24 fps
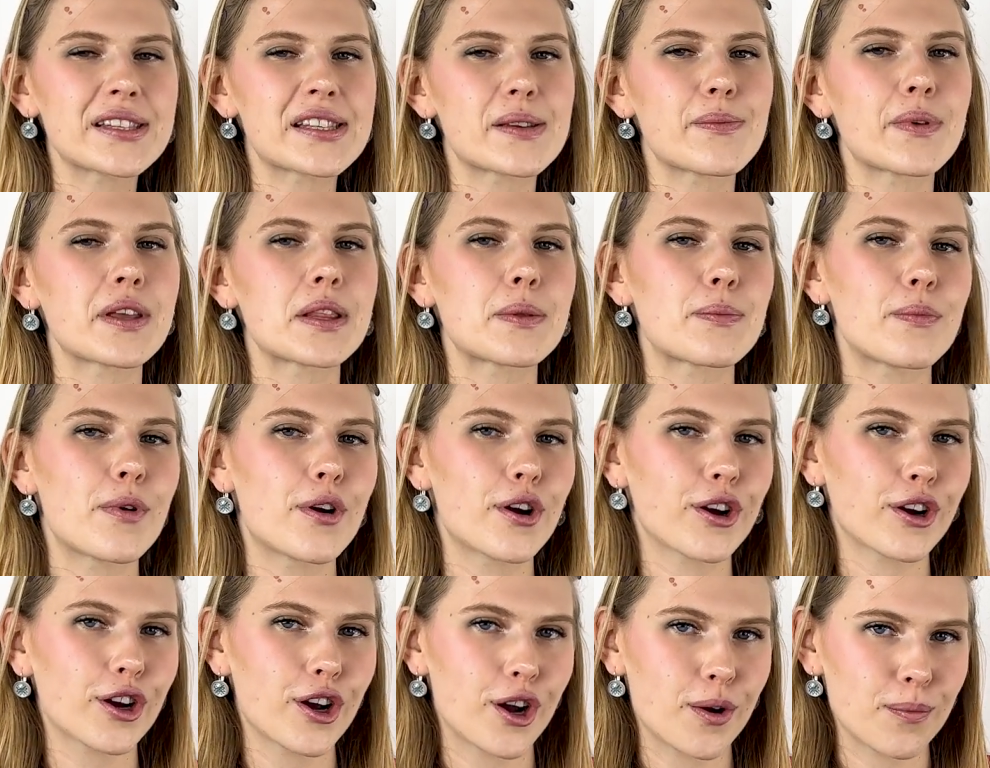is a bit
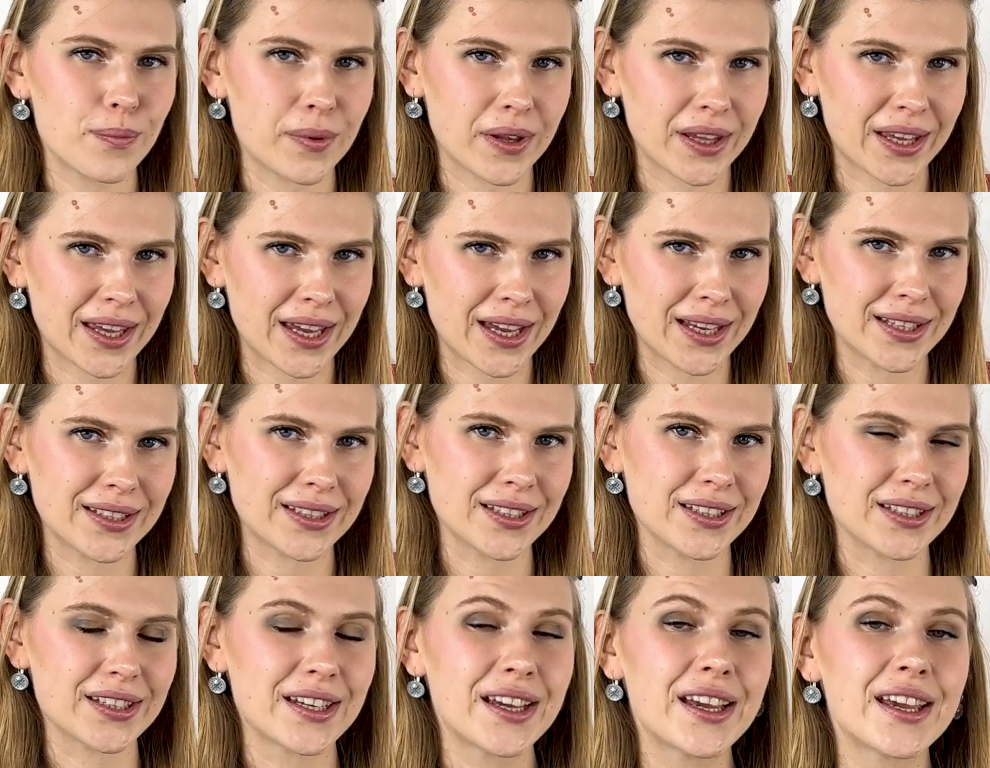more
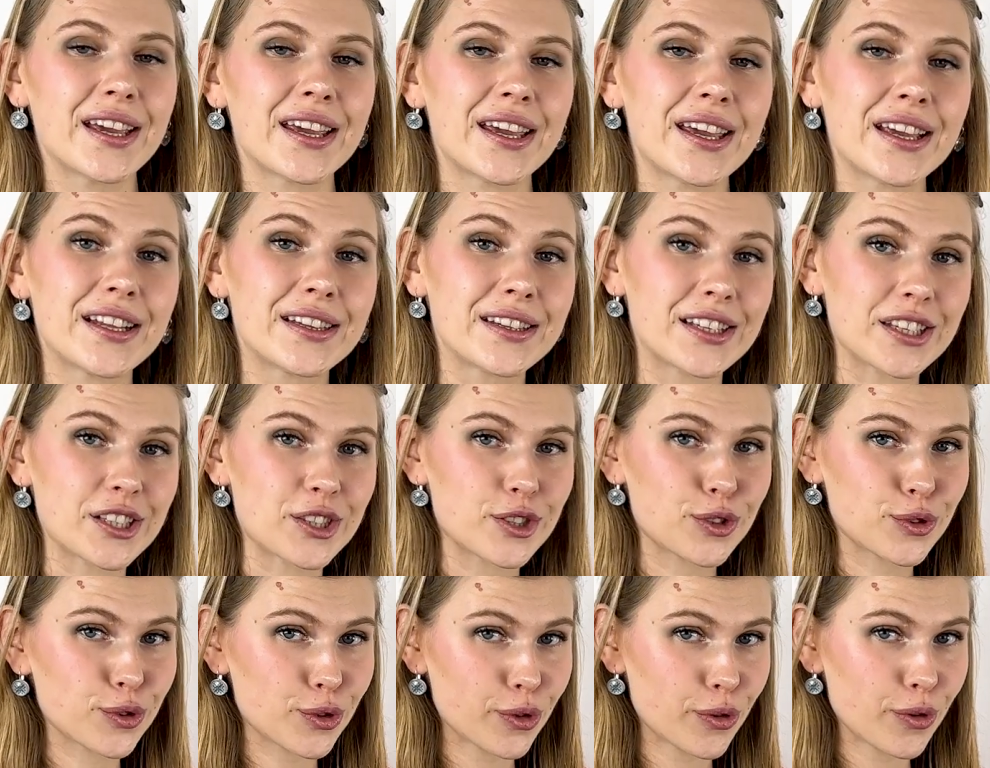complicated. It
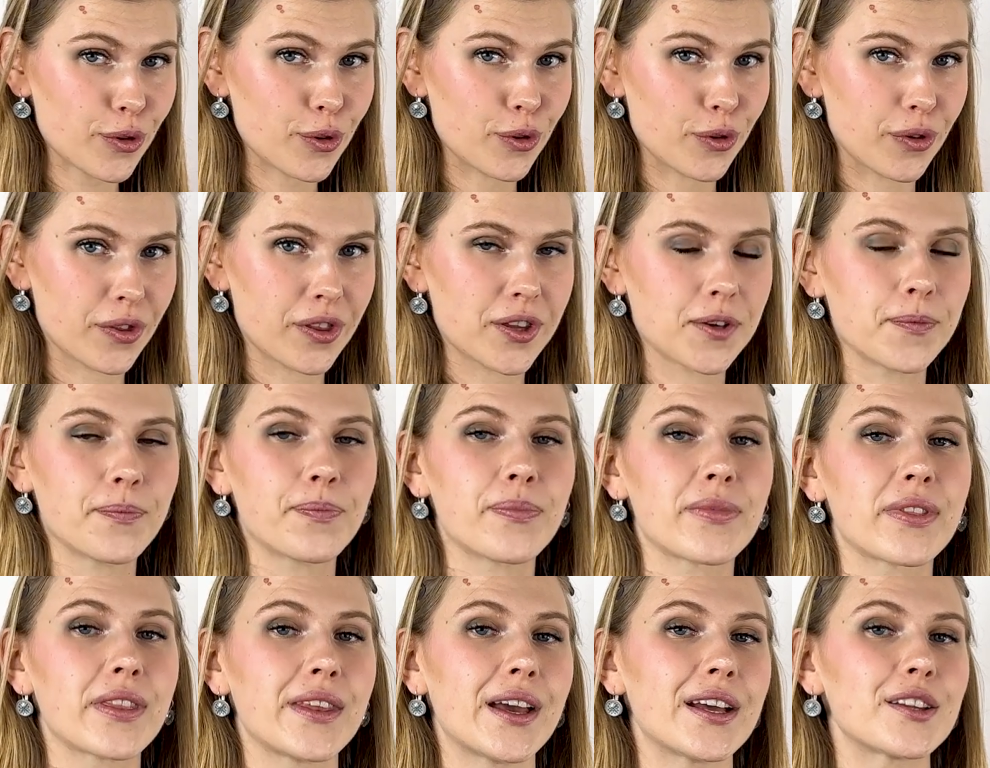is truth.
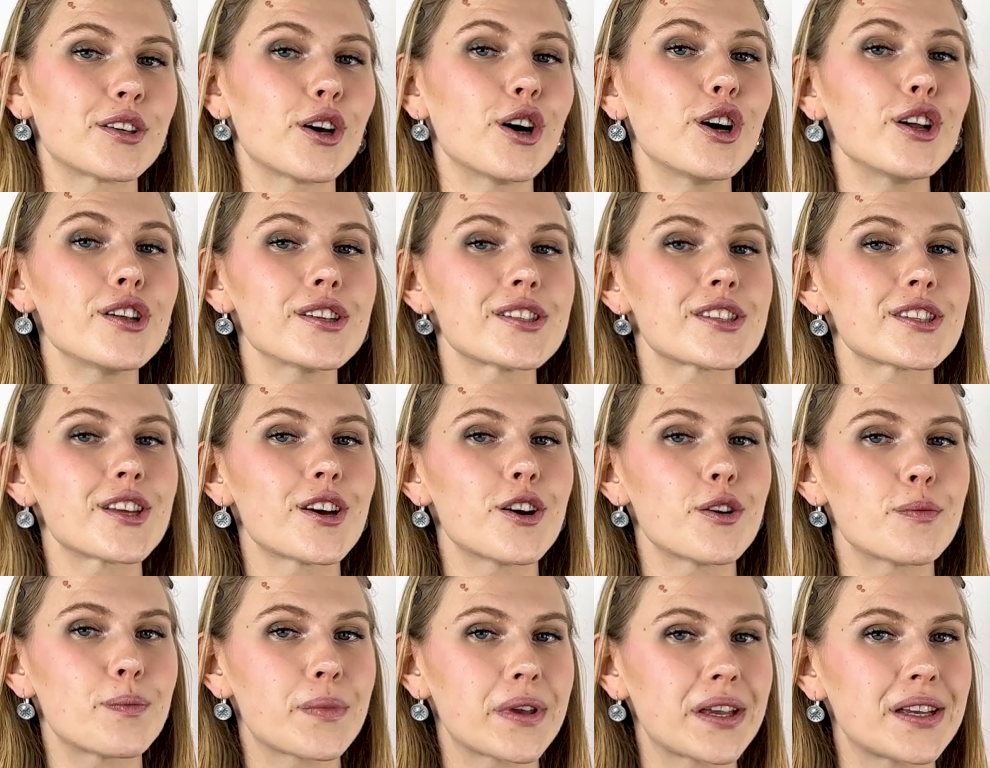That
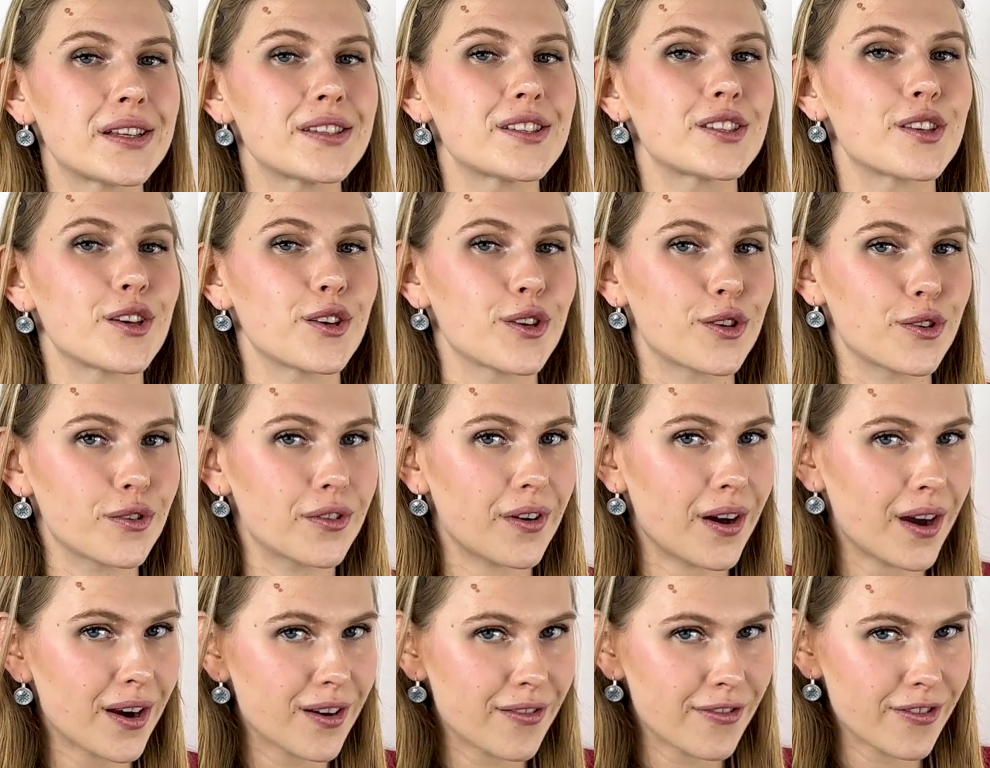also means you
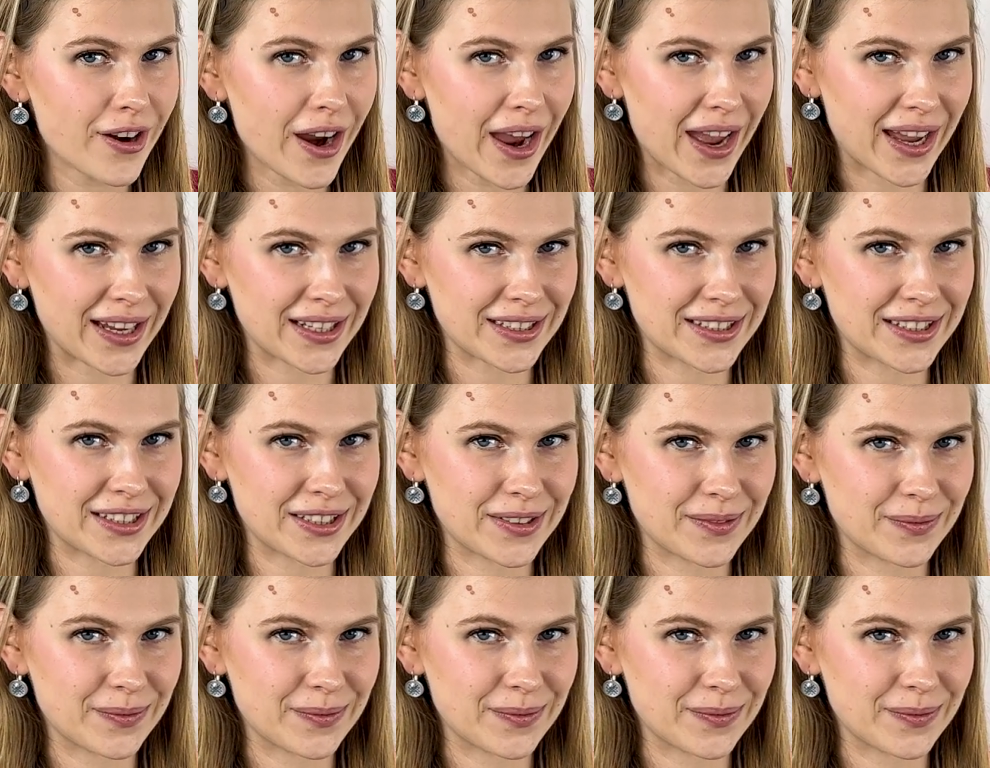are right.